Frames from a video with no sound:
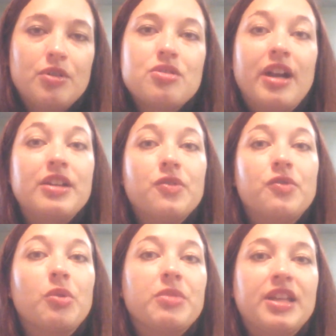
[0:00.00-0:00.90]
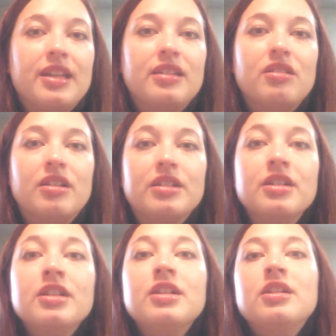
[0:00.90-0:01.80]
trying to fill me in
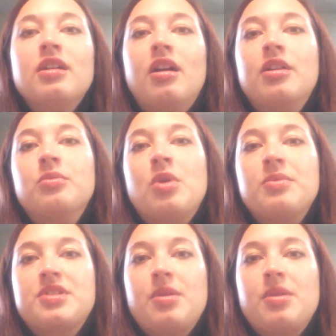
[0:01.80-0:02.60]
on what was